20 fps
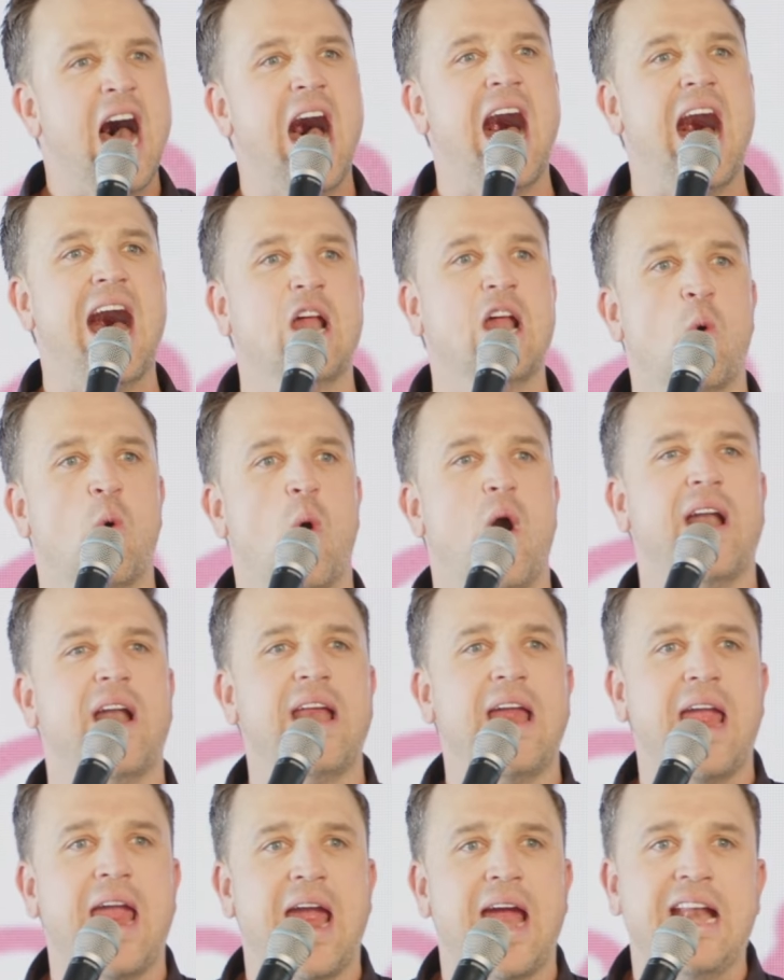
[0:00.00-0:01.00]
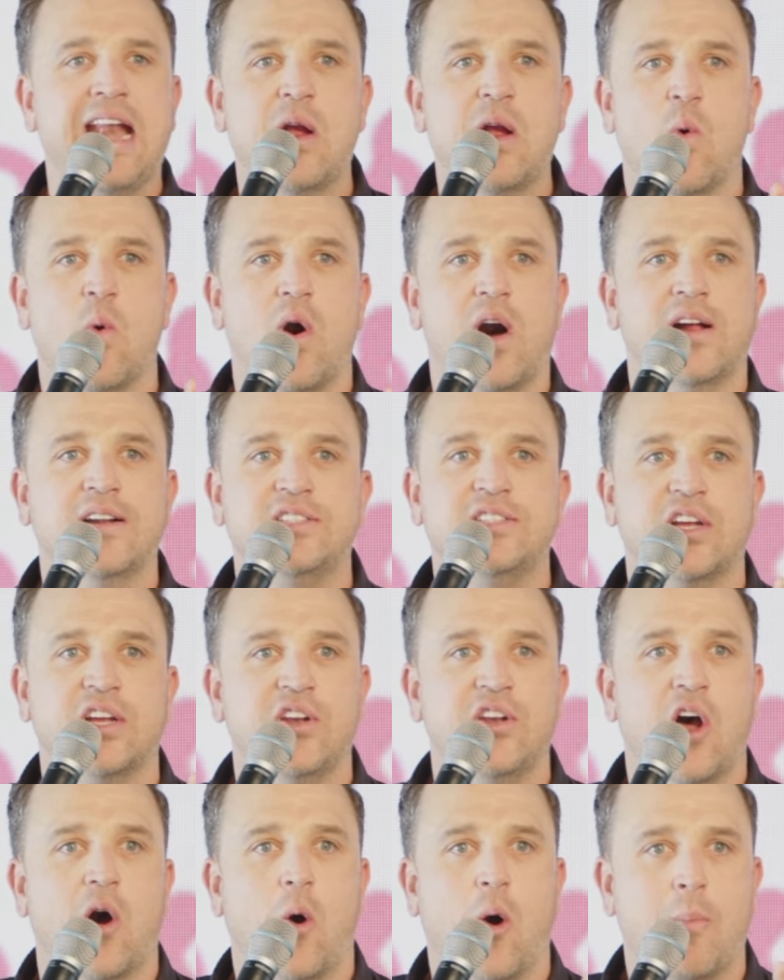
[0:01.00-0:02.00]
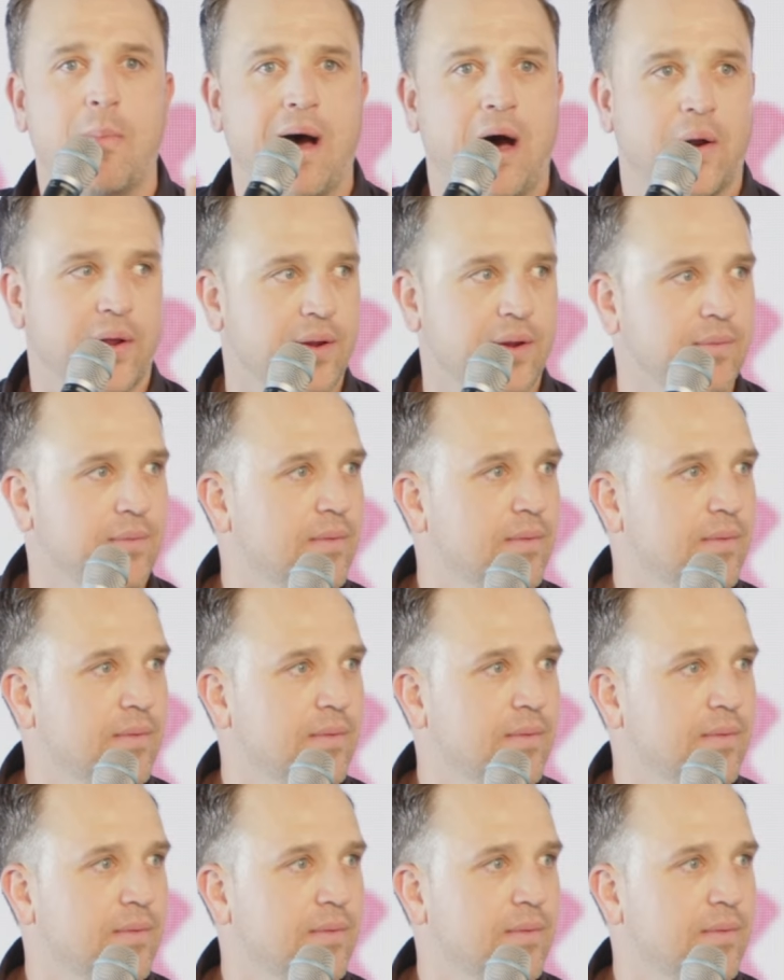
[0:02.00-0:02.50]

I don't want anyone to know about it.